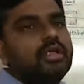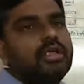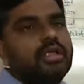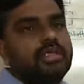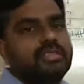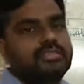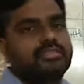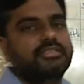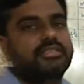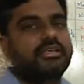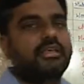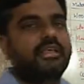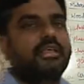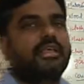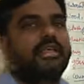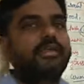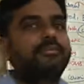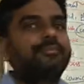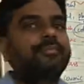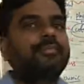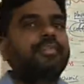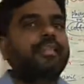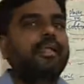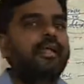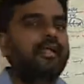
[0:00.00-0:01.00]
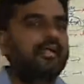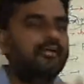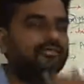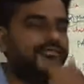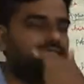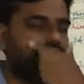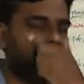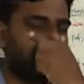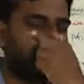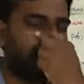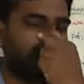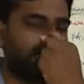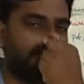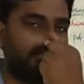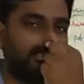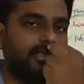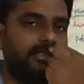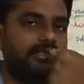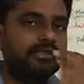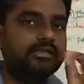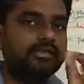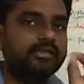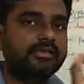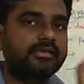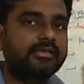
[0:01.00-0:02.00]
Yesterday I have set
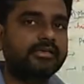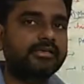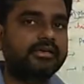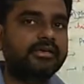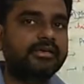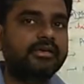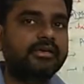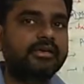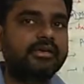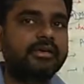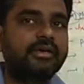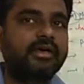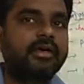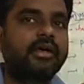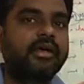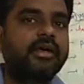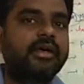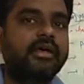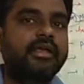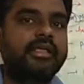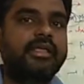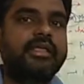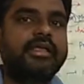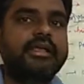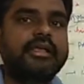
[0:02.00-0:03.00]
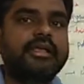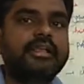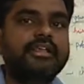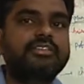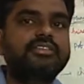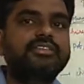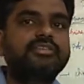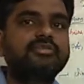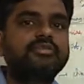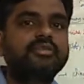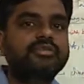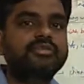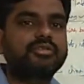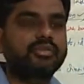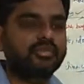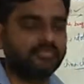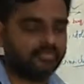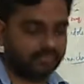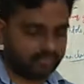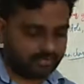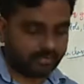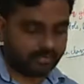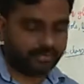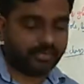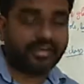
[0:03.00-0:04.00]
the e-textbooks of
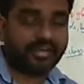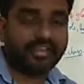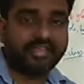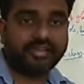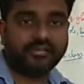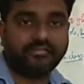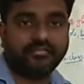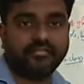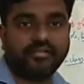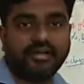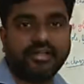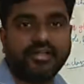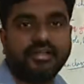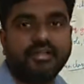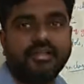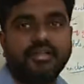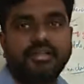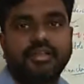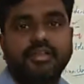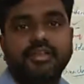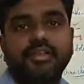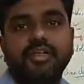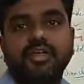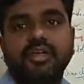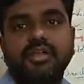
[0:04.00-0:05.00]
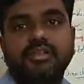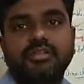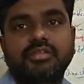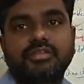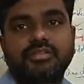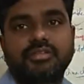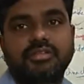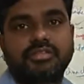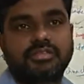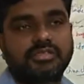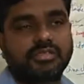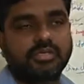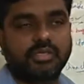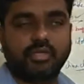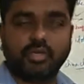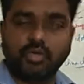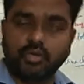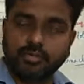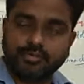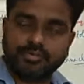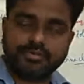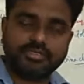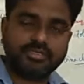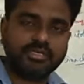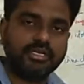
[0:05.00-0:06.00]
PDF file in your
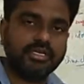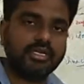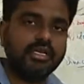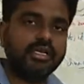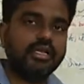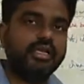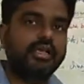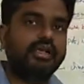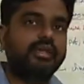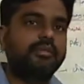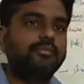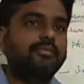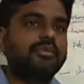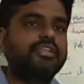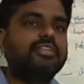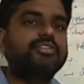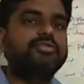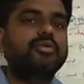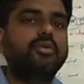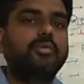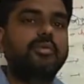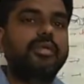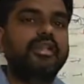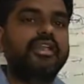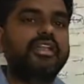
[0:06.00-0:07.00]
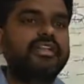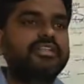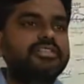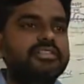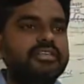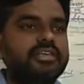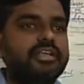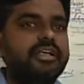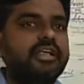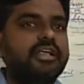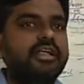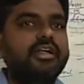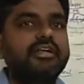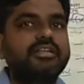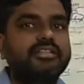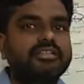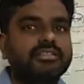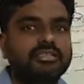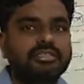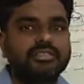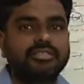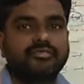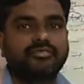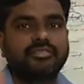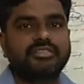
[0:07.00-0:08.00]
groups, and please open it and
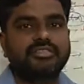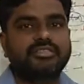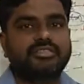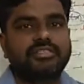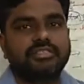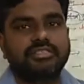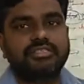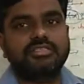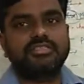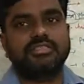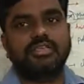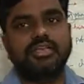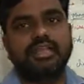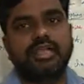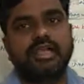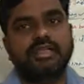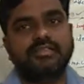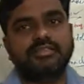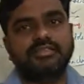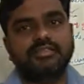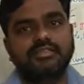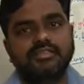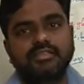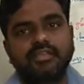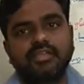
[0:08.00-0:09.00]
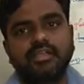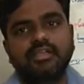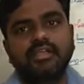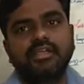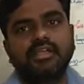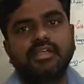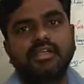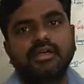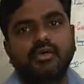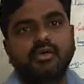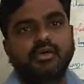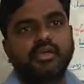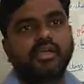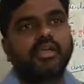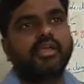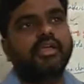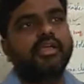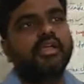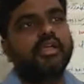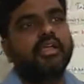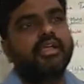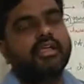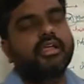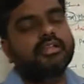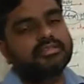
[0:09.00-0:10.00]
search for 6th class. Okay,
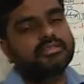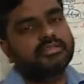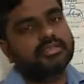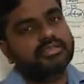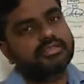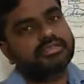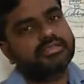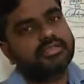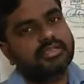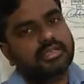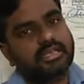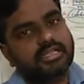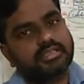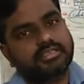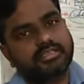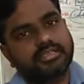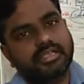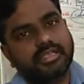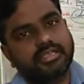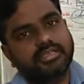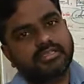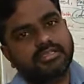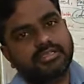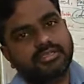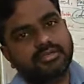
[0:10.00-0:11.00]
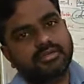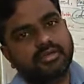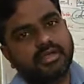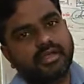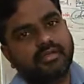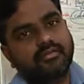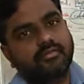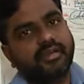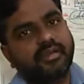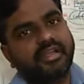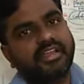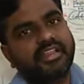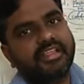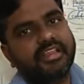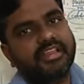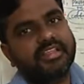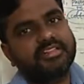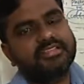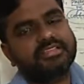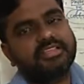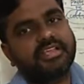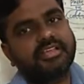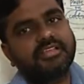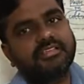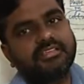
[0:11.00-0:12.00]
and 6th class science, you have
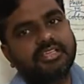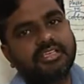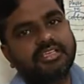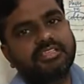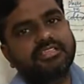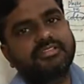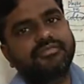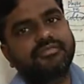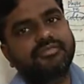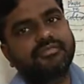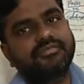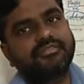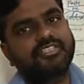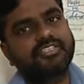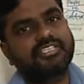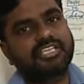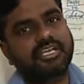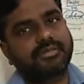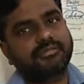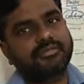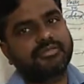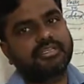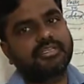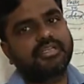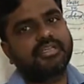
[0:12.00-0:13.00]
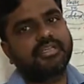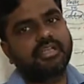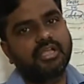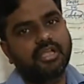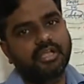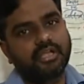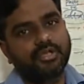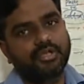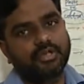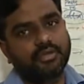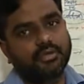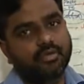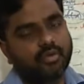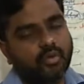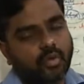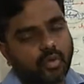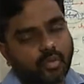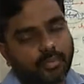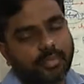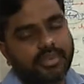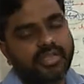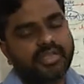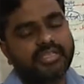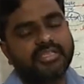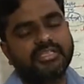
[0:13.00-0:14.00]
materials and things, 5th chapter, you
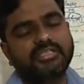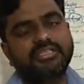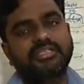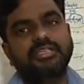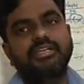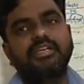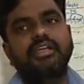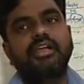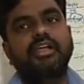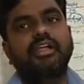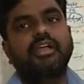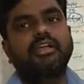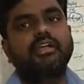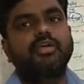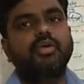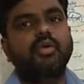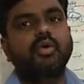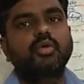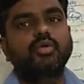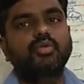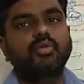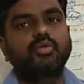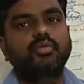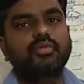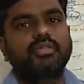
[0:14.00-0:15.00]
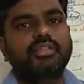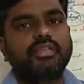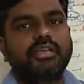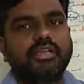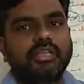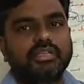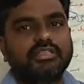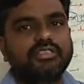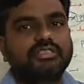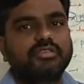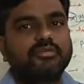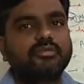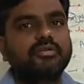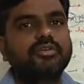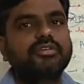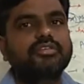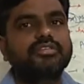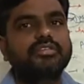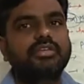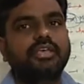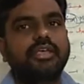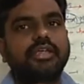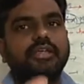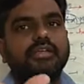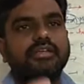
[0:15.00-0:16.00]
open it and go through with the
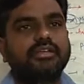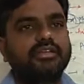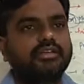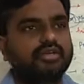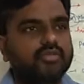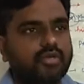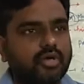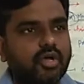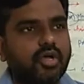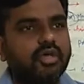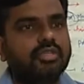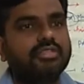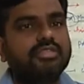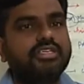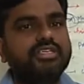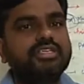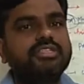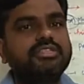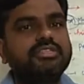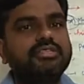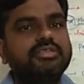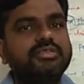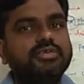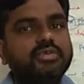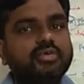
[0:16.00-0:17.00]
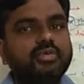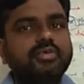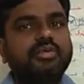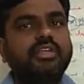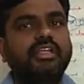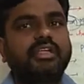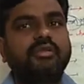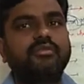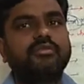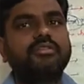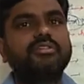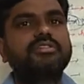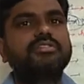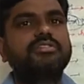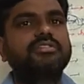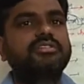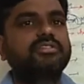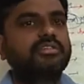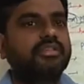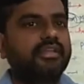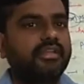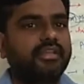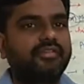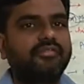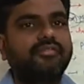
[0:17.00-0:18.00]
textbooks and draw these 2 tables
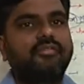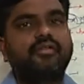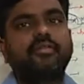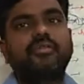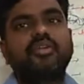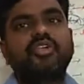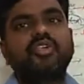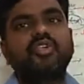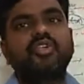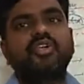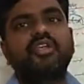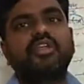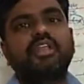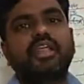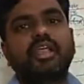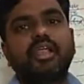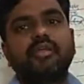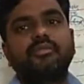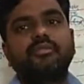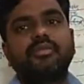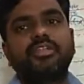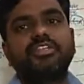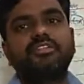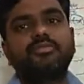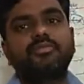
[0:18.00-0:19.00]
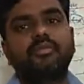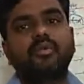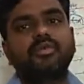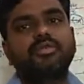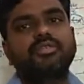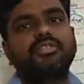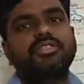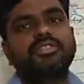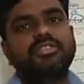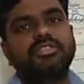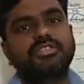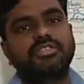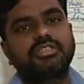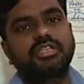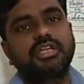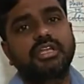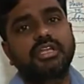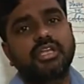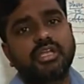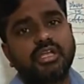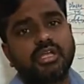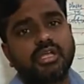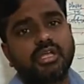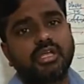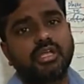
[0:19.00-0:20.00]
information, and please post it in the
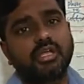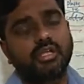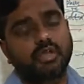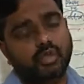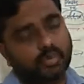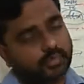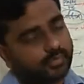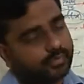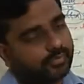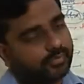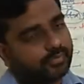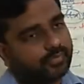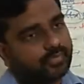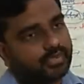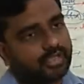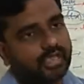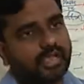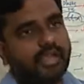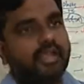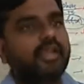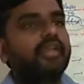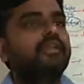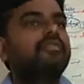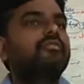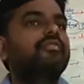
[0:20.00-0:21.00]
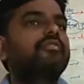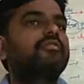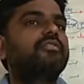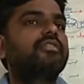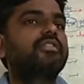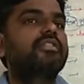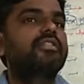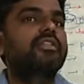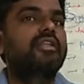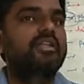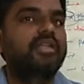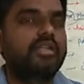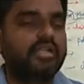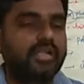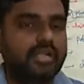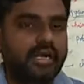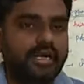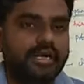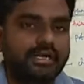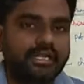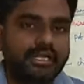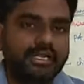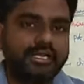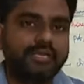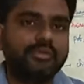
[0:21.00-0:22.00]
group, and we will
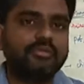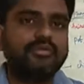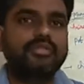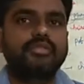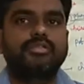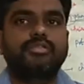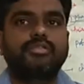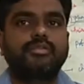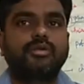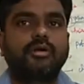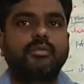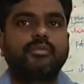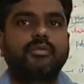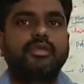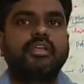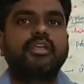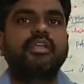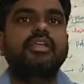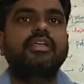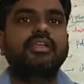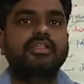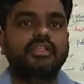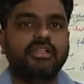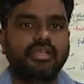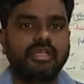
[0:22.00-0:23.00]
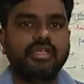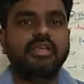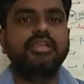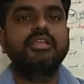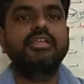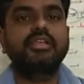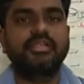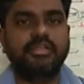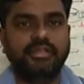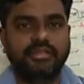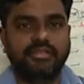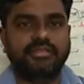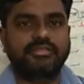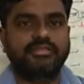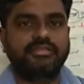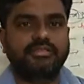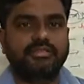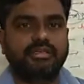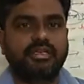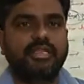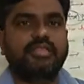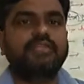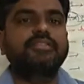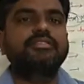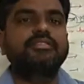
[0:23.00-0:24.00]
continue this topic in the next
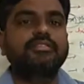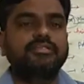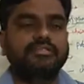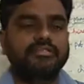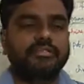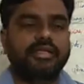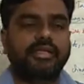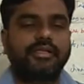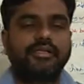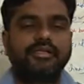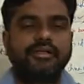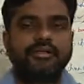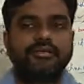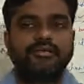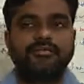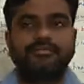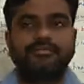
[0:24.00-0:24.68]
class. Thank you.